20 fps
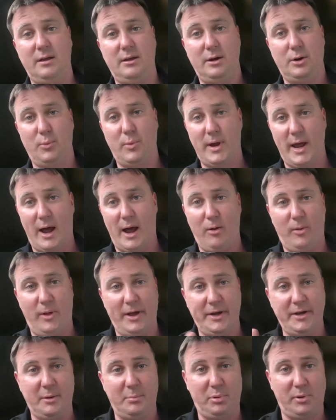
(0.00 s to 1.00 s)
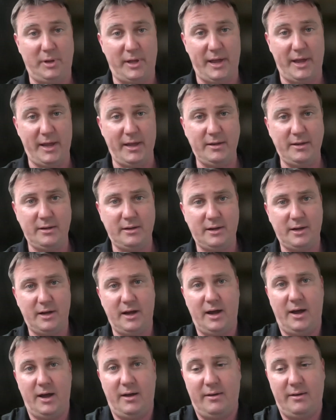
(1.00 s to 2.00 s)
We outlined a plan
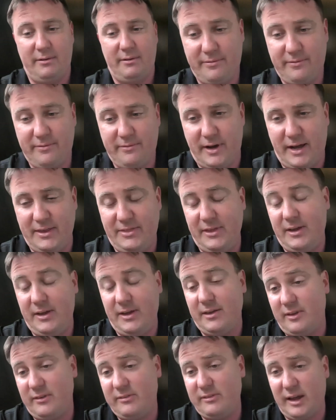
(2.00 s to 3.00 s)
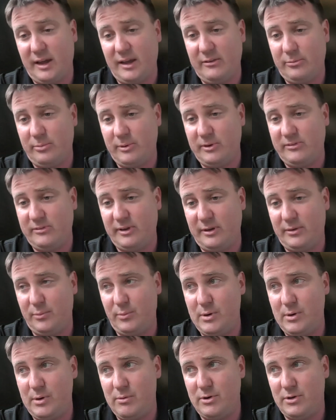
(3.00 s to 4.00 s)
of, I think in this case, we said
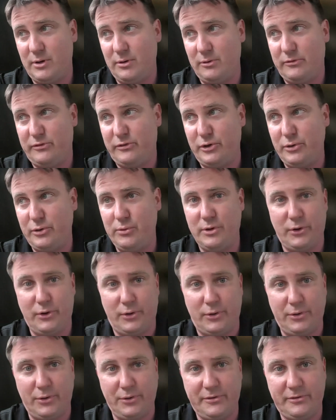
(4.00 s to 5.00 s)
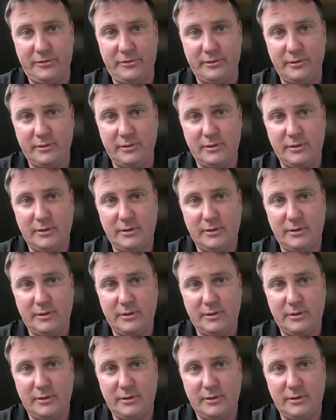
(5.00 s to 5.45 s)
that we would dose 2 adults.